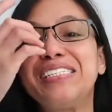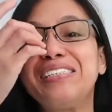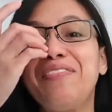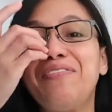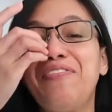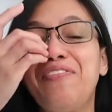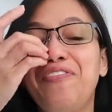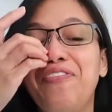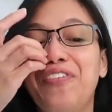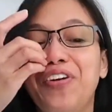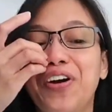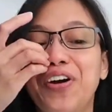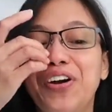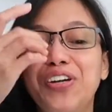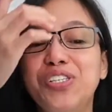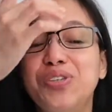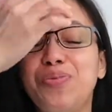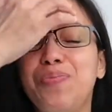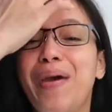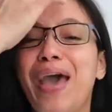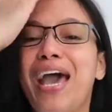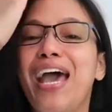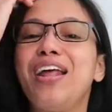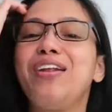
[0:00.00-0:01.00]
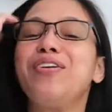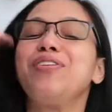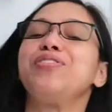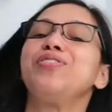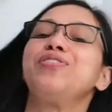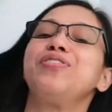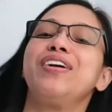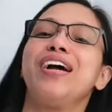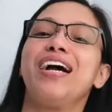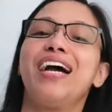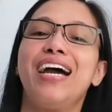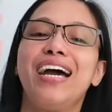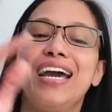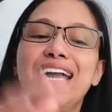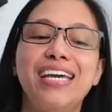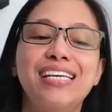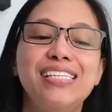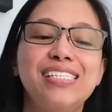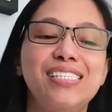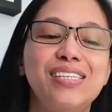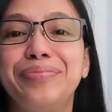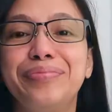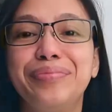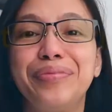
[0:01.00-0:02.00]
the first pattern, you
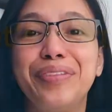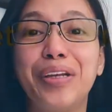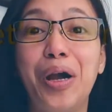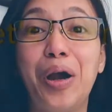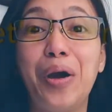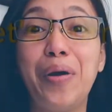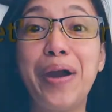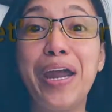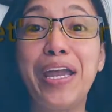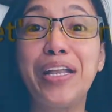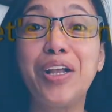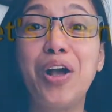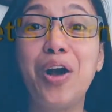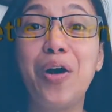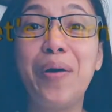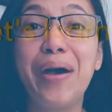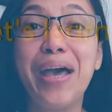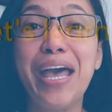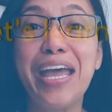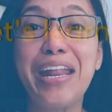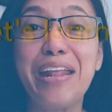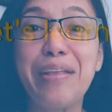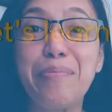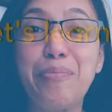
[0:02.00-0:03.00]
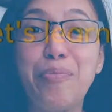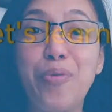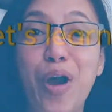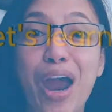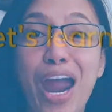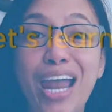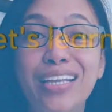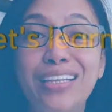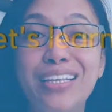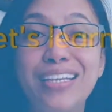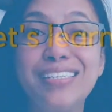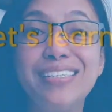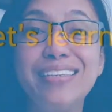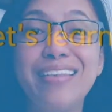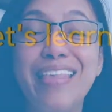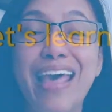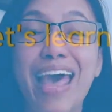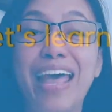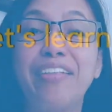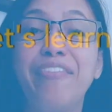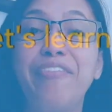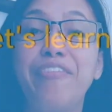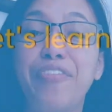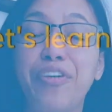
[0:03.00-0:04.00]
guys. Alright, go ahead and practice
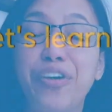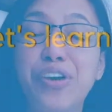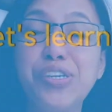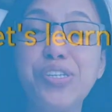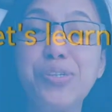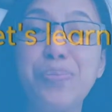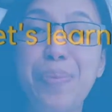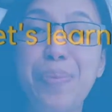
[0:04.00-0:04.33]
that first